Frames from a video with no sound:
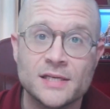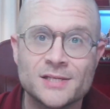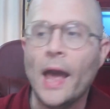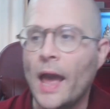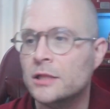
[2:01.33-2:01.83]

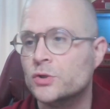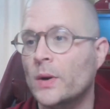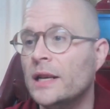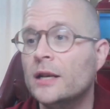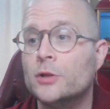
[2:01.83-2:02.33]
And so I need to
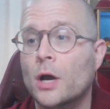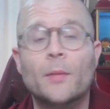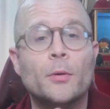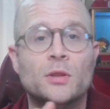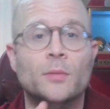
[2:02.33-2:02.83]
talk about the
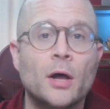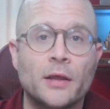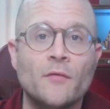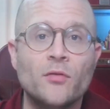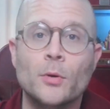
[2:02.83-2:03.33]
plotting of the
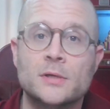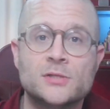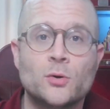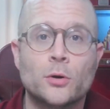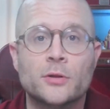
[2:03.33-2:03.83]
books in order
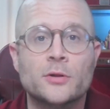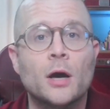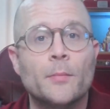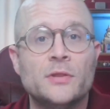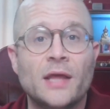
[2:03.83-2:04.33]
to talk about
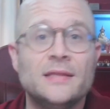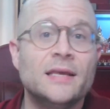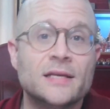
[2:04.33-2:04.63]
the ideas